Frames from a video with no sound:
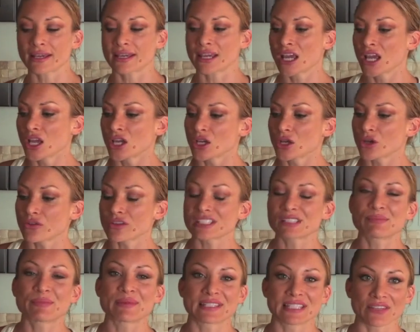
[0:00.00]
like, you know, the
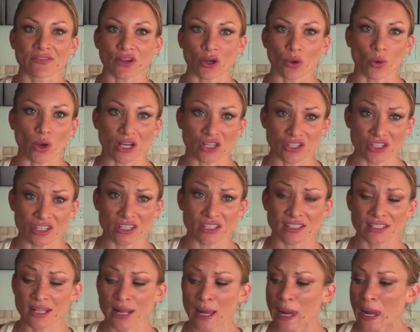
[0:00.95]
specific
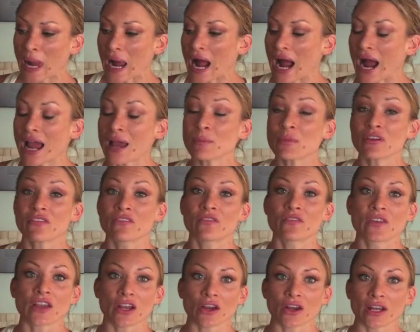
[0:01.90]
questions. I'm a
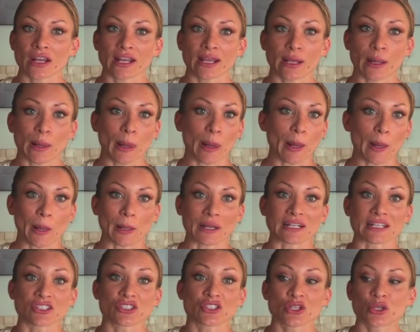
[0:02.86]
very
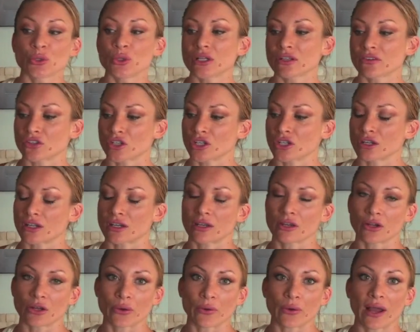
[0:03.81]
intuitive cook.
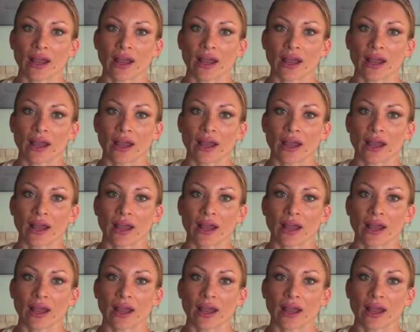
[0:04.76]
You know,